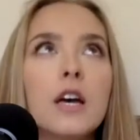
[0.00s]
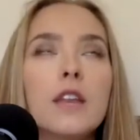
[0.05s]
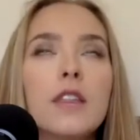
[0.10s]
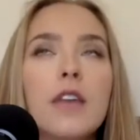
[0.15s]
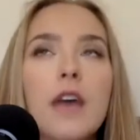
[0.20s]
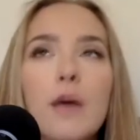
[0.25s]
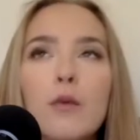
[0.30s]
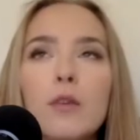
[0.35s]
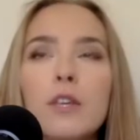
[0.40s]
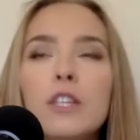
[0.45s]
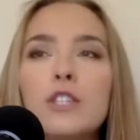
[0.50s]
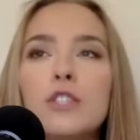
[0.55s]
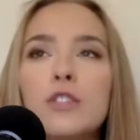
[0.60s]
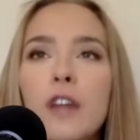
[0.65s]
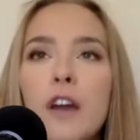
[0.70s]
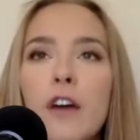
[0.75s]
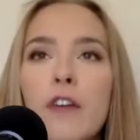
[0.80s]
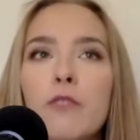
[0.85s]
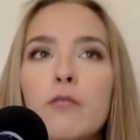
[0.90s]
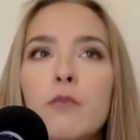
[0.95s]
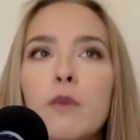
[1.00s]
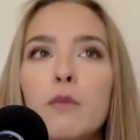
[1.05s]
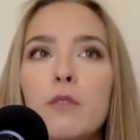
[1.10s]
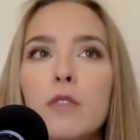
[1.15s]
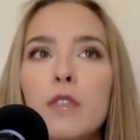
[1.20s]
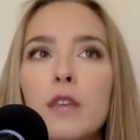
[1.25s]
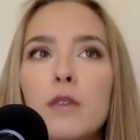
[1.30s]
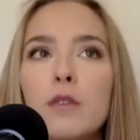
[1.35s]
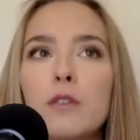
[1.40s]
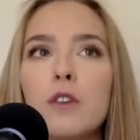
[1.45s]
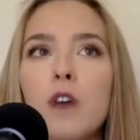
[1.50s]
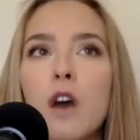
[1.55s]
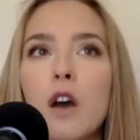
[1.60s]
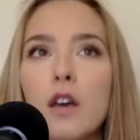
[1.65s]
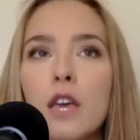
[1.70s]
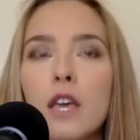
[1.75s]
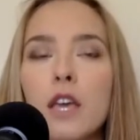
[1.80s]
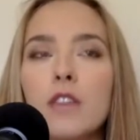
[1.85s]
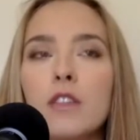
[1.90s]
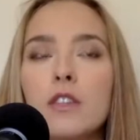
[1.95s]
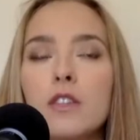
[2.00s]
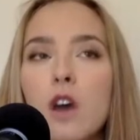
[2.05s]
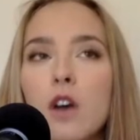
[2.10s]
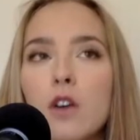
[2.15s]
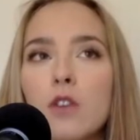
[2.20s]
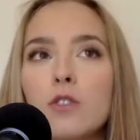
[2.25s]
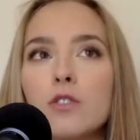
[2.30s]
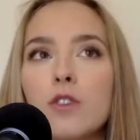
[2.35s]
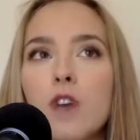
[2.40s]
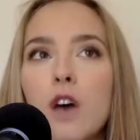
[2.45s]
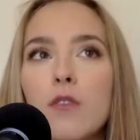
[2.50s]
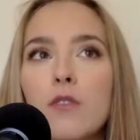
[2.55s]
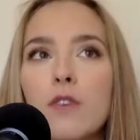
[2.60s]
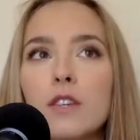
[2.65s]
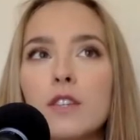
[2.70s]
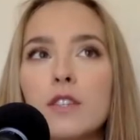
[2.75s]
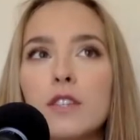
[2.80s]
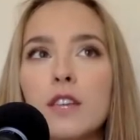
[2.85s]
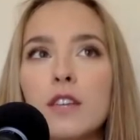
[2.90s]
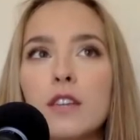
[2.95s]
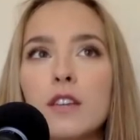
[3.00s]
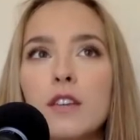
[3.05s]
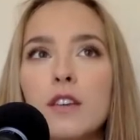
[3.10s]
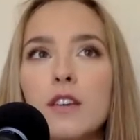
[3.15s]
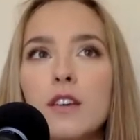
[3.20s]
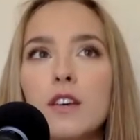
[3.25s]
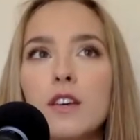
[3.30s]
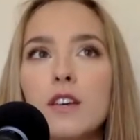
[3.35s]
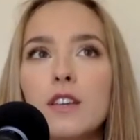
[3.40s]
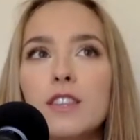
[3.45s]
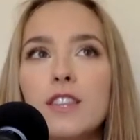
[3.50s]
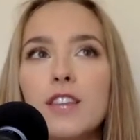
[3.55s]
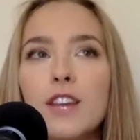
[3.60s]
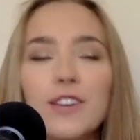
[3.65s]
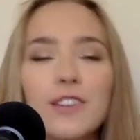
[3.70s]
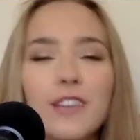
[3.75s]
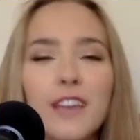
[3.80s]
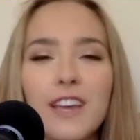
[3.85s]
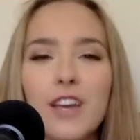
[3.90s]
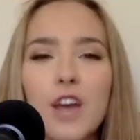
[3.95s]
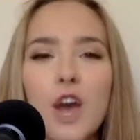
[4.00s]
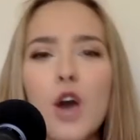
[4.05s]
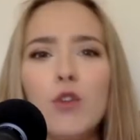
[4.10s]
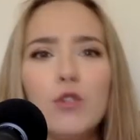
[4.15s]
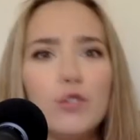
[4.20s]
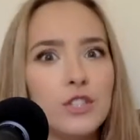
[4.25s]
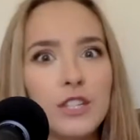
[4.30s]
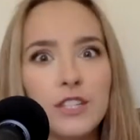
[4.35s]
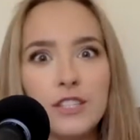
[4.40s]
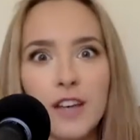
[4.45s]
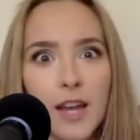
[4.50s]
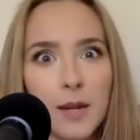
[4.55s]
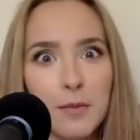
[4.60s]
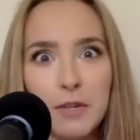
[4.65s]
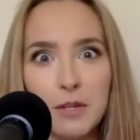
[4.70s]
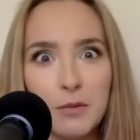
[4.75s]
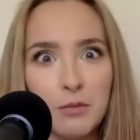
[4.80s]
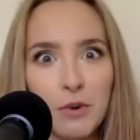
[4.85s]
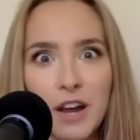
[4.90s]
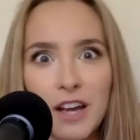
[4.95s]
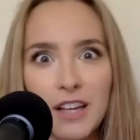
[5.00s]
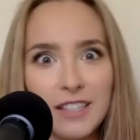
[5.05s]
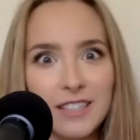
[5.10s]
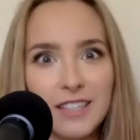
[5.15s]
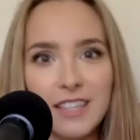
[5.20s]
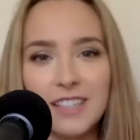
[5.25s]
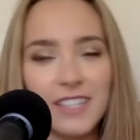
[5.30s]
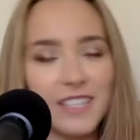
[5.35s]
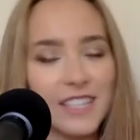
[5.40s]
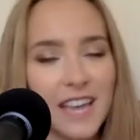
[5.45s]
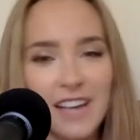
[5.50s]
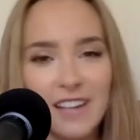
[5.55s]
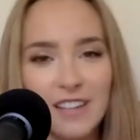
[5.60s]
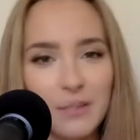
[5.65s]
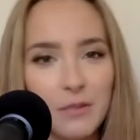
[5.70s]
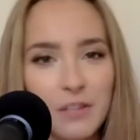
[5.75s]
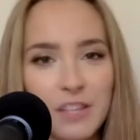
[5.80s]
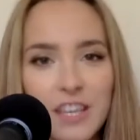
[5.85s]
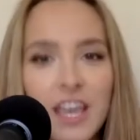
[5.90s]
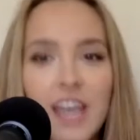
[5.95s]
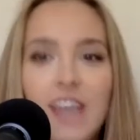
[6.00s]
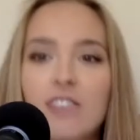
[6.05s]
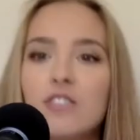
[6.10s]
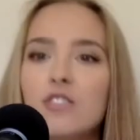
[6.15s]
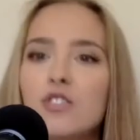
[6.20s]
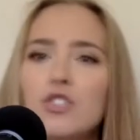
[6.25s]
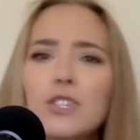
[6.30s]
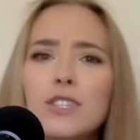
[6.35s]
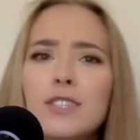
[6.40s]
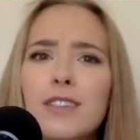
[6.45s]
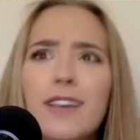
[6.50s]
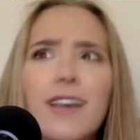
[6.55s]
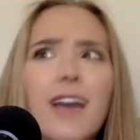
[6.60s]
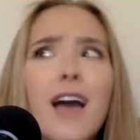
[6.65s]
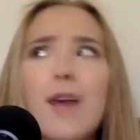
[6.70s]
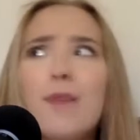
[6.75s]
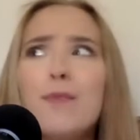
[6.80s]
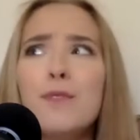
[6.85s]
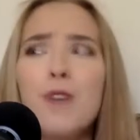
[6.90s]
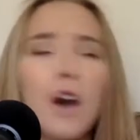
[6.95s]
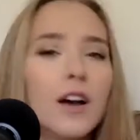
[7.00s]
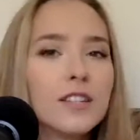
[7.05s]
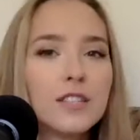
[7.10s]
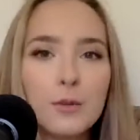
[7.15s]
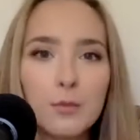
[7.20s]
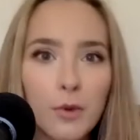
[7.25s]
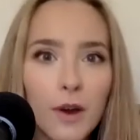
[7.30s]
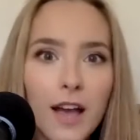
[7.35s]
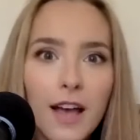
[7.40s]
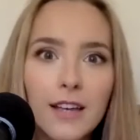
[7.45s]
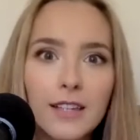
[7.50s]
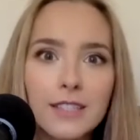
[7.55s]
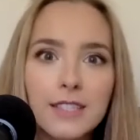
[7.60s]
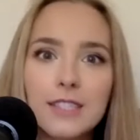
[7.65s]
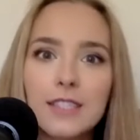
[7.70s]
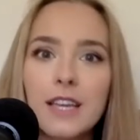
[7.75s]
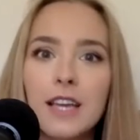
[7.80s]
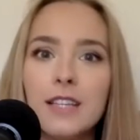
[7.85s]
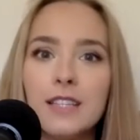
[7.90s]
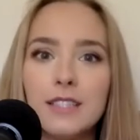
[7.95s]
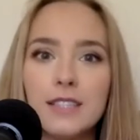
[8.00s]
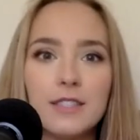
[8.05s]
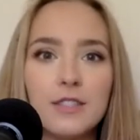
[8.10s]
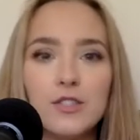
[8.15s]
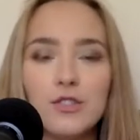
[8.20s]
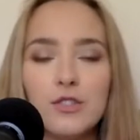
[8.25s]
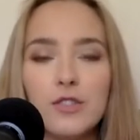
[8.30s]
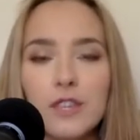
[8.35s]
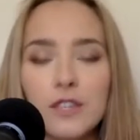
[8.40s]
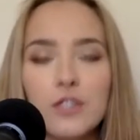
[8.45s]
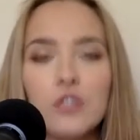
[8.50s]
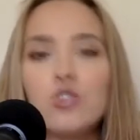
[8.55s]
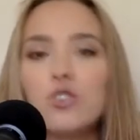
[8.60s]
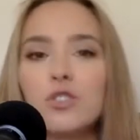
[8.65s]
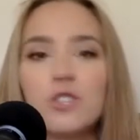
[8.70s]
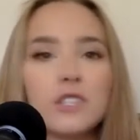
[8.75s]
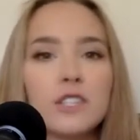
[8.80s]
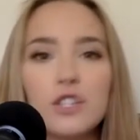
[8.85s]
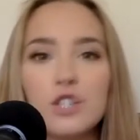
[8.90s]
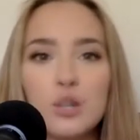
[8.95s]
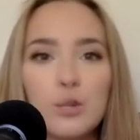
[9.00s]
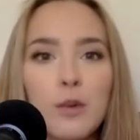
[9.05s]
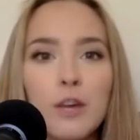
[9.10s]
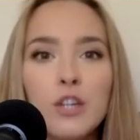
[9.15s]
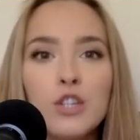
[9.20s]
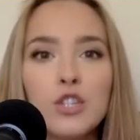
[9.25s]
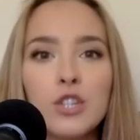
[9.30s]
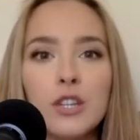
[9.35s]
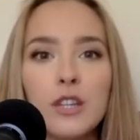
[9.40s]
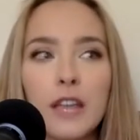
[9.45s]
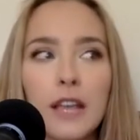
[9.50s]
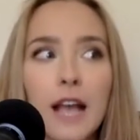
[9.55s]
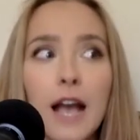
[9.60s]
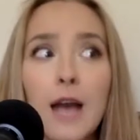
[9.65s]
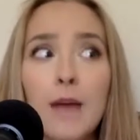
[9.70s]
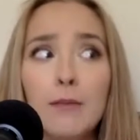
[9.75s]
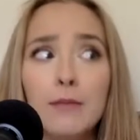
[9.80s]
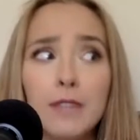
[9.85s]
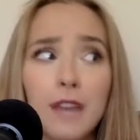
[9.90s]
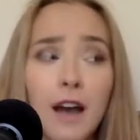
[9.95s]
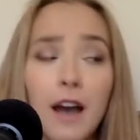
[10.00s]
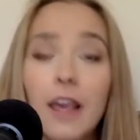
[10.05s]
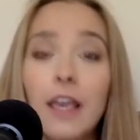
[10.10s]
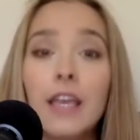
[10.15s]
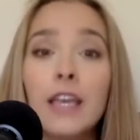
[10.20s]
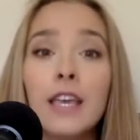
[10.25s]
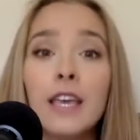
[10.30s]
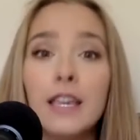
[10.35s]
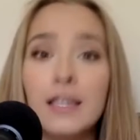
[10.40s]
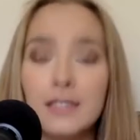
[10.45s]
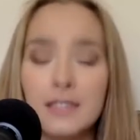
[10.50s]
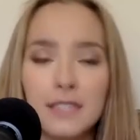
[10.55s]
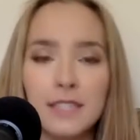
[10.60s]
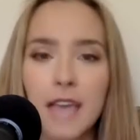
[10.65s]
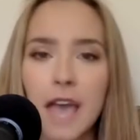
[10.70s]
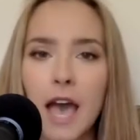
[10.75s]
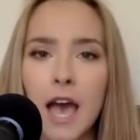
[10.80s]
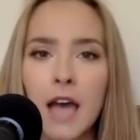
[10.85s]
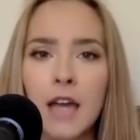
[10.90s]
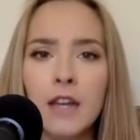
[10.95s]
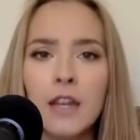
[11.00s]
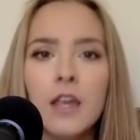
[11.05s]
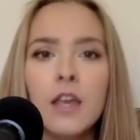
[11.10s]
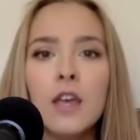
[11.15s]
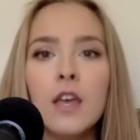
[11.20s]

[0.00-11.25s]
That really stood out for me when they were talking at the doctor's office and they're like, oh, she's got to be depressed. Like, this has to be the case. And she's like, I'm not depressed. This is just a situation. Like, I'm dying. It's sad.